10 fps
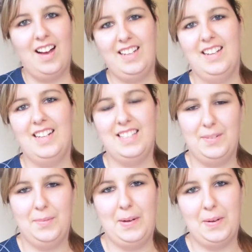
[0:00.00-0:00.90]
Hi guys
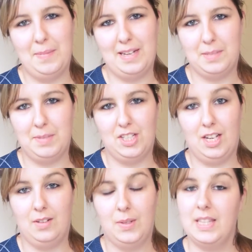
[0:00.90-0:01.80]
and welcome back to my
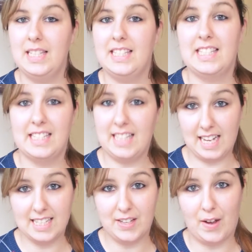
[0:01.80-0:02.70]
channel. This is the
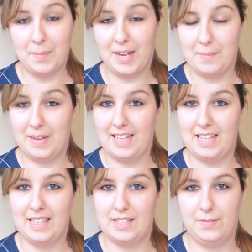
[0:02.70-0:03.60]
second time I am
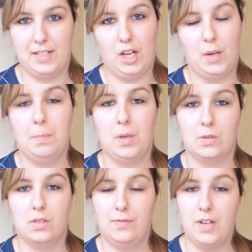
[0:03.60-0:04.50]
making this video
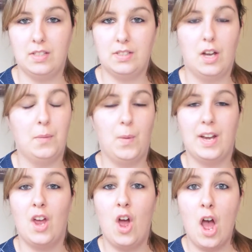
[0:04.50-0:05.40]
because the first time
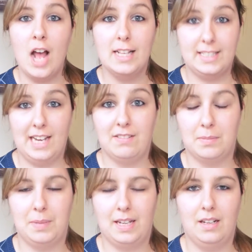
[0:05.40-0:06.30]
went
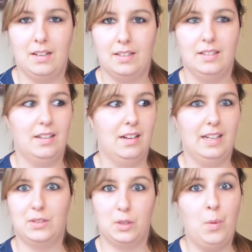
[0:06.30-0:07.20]
terribly, like
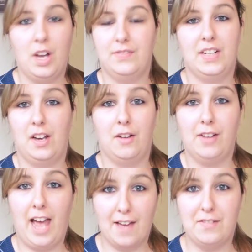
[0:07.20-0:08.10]
it was the worst video
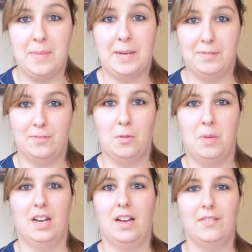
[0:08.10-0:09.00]
I've ever made before in
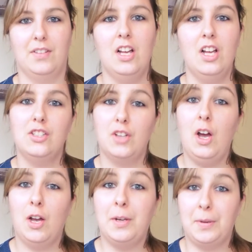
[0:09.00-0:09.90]
my life. So
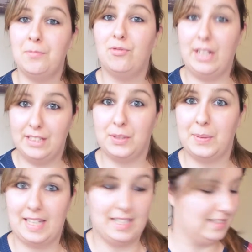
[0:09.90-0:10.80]
I am
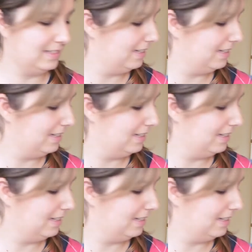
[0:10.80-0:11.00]
redoing it.